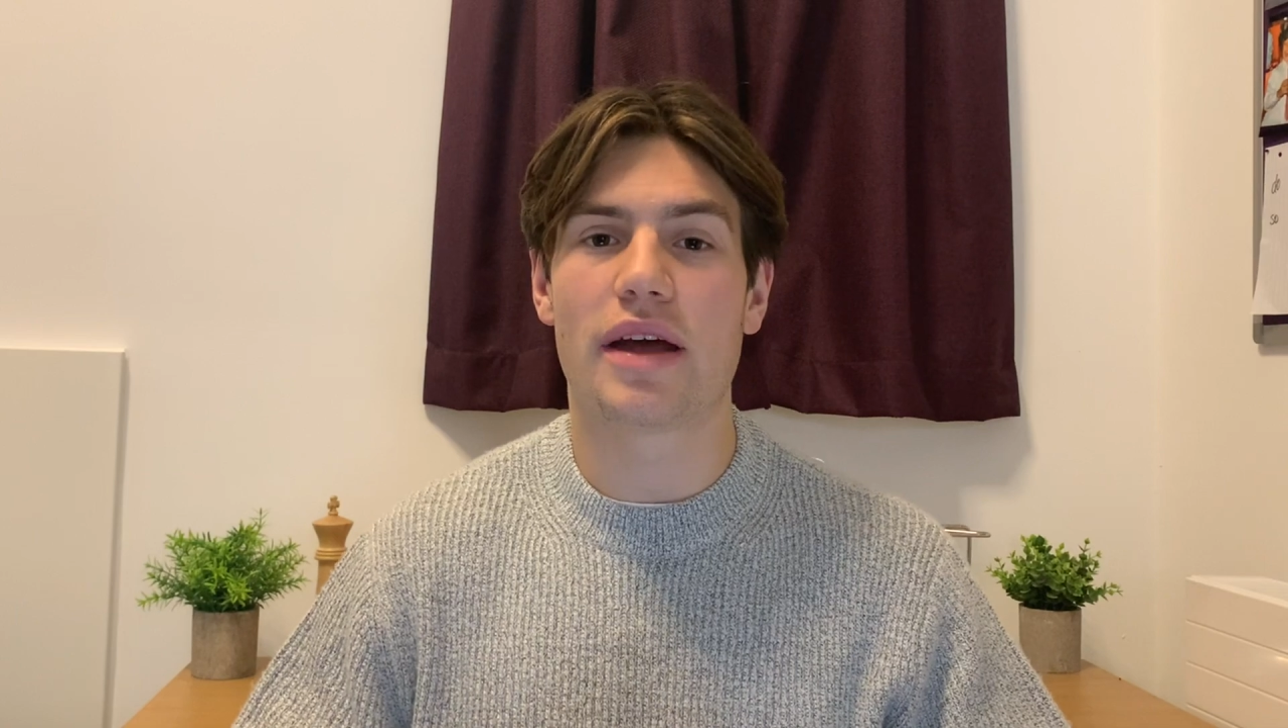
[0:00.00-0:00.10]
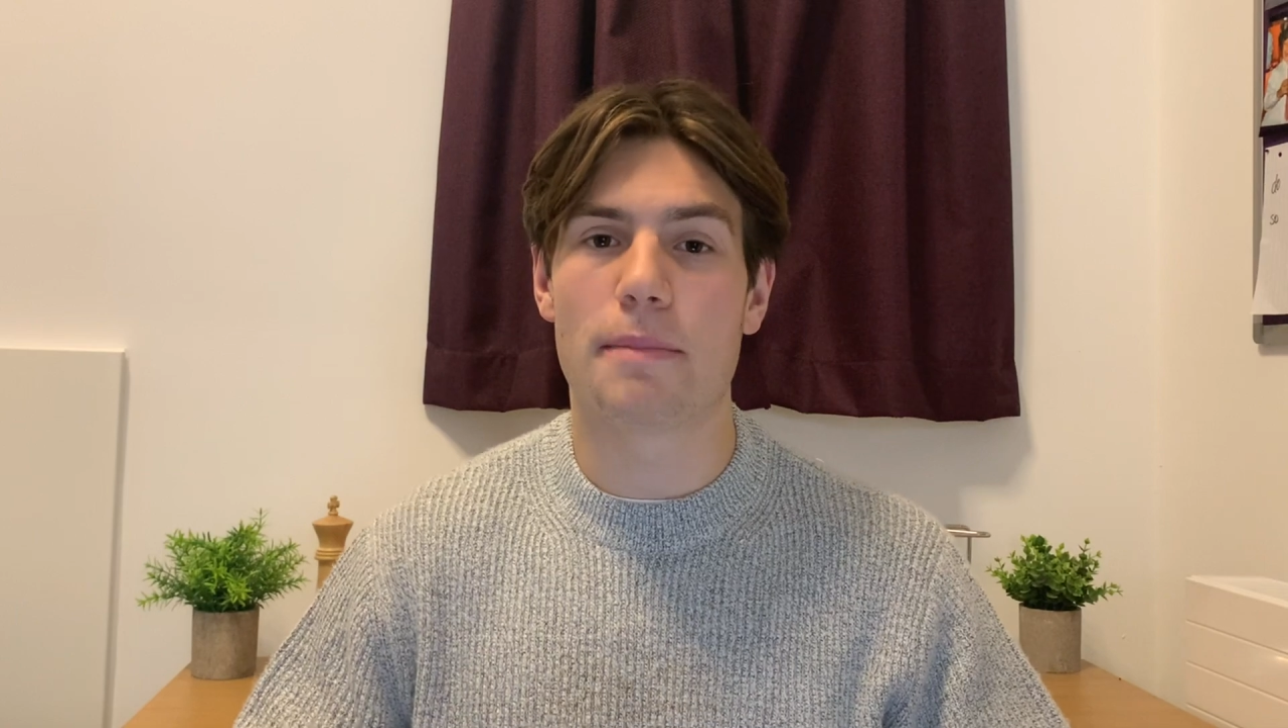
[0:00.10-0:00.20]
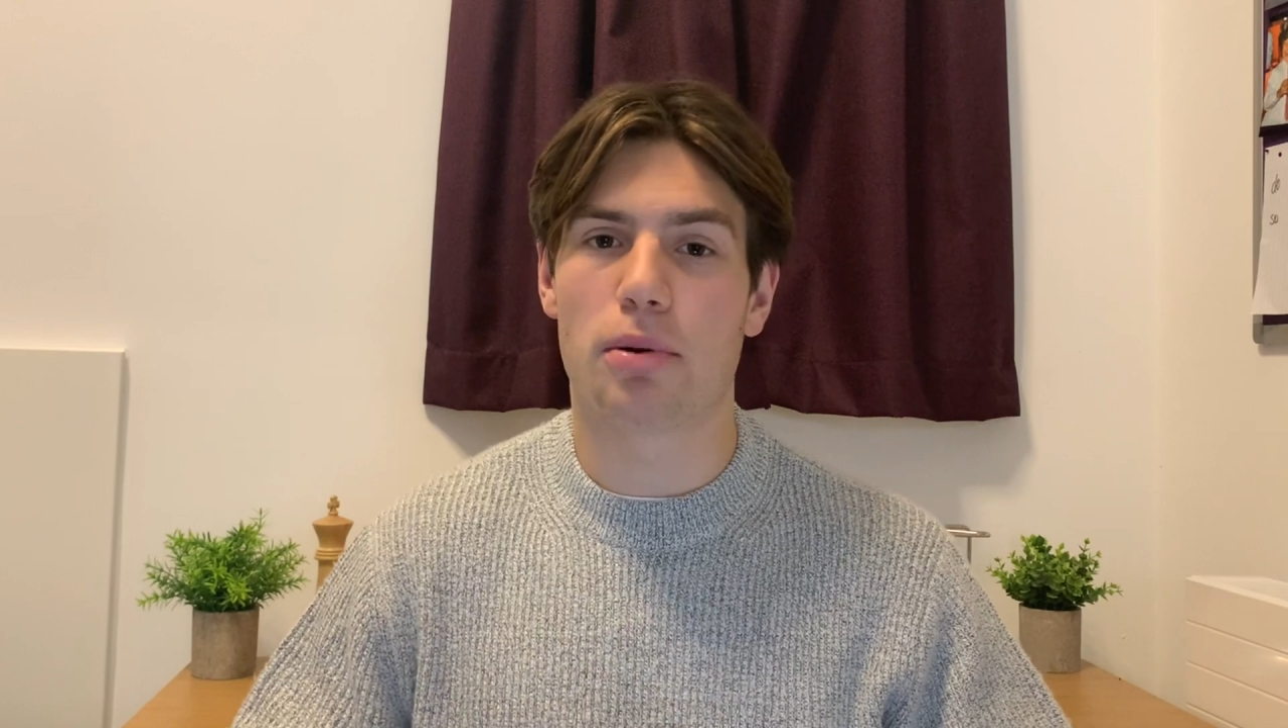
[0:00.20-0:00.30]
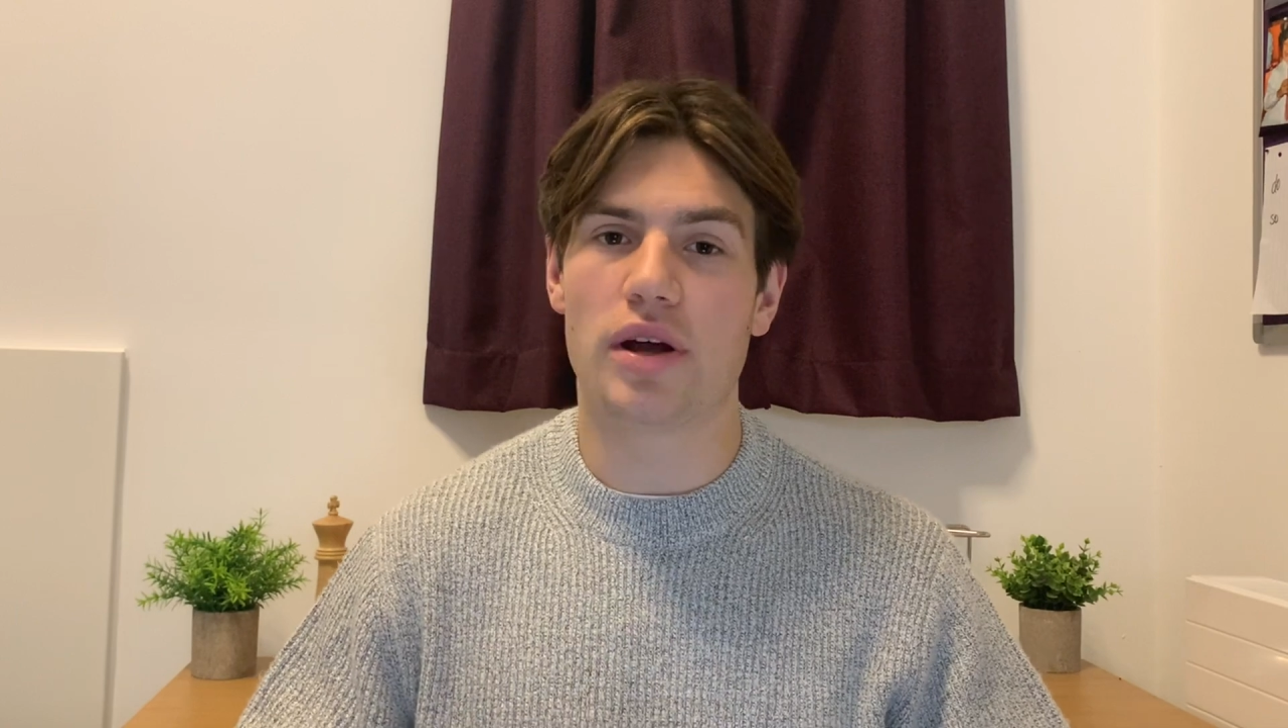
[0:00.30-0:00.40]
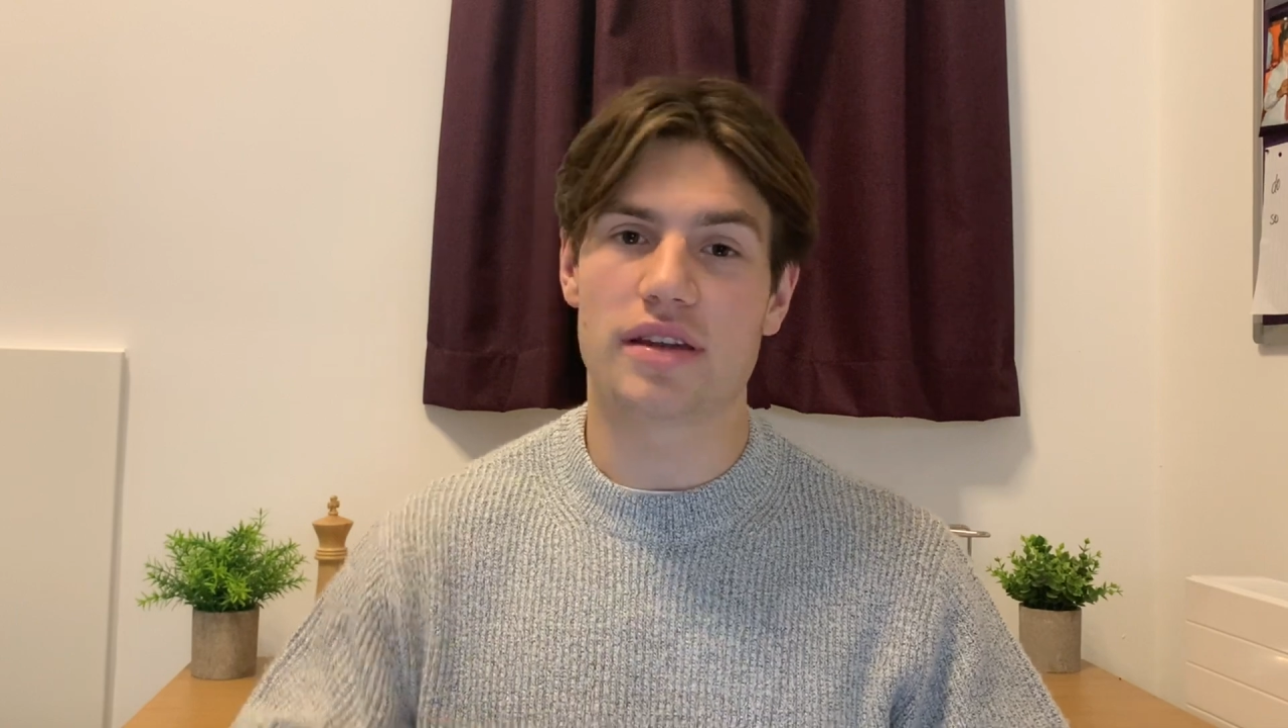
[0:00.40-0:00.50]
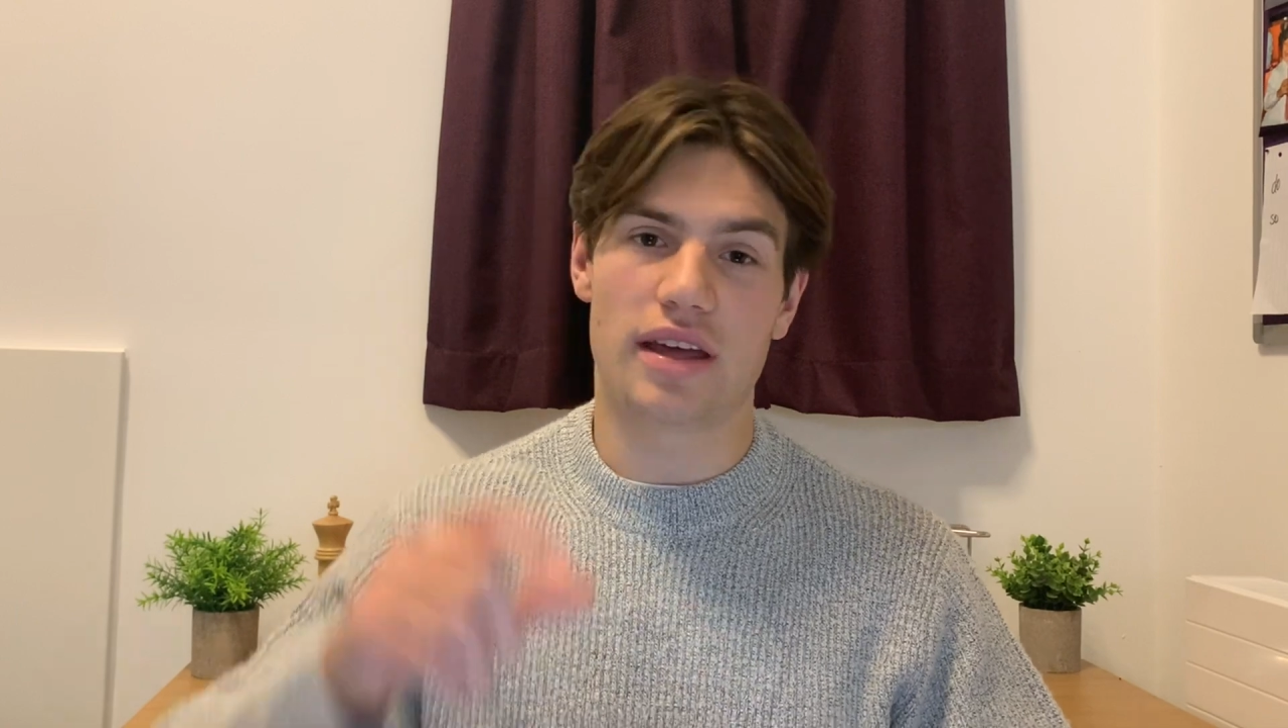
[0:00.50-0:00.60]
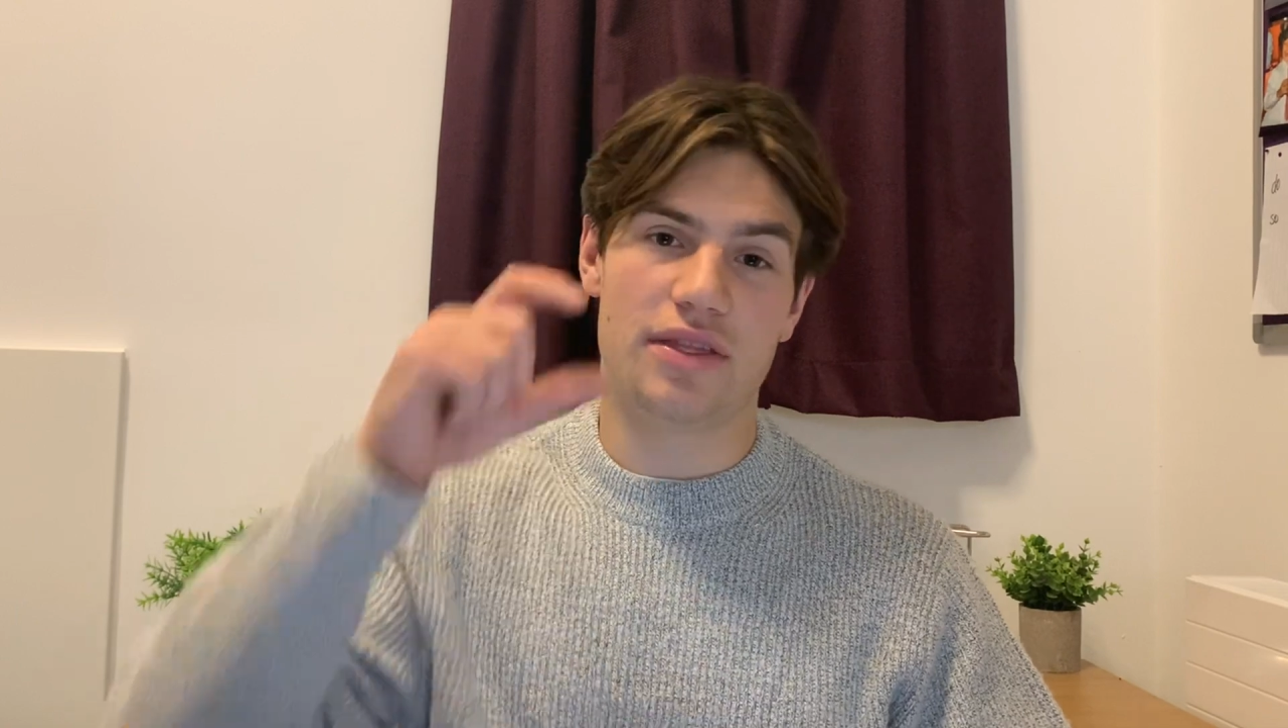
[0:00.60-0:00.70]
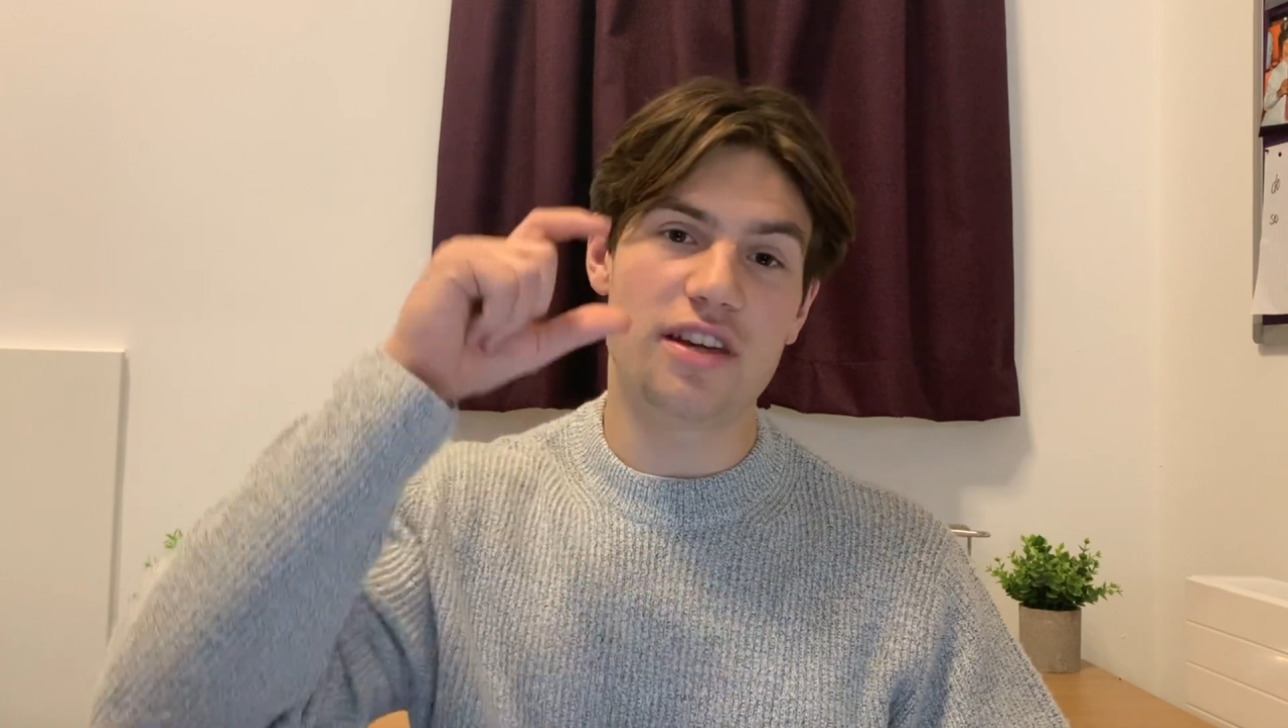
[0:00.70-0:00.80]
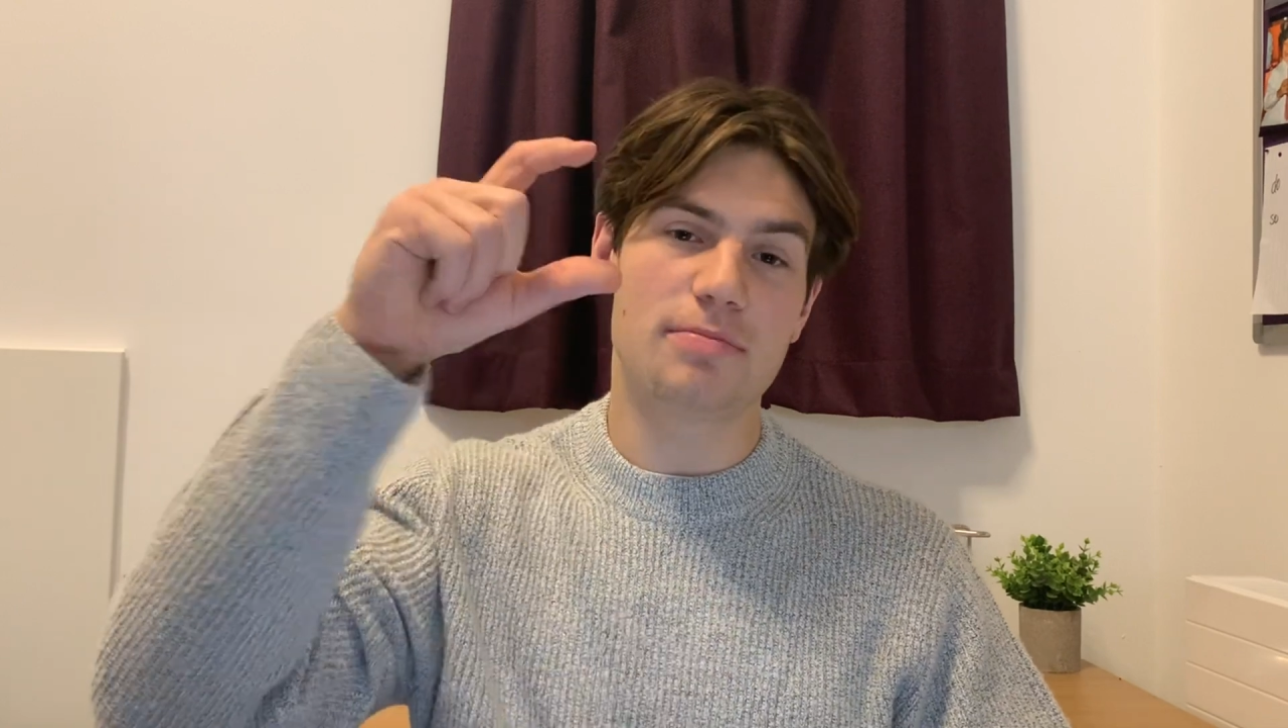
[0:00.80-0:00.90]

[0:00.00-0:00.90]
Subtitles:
a point in this